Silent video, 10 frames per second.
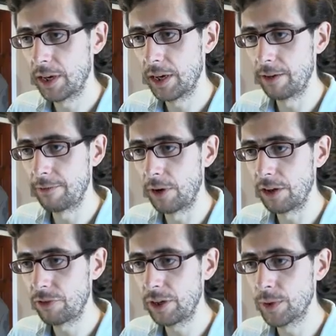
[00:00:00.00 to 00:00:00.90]
Uh,
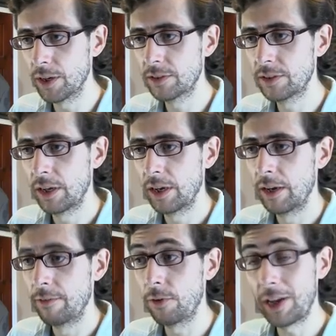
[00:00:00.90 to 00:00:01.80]
Fallout 3 works.
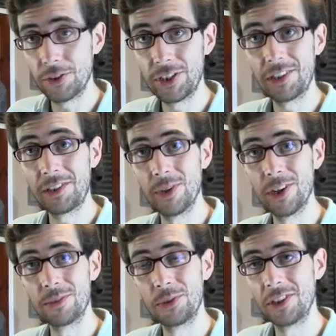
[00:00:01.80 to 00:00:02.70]
Fallout Shelter works,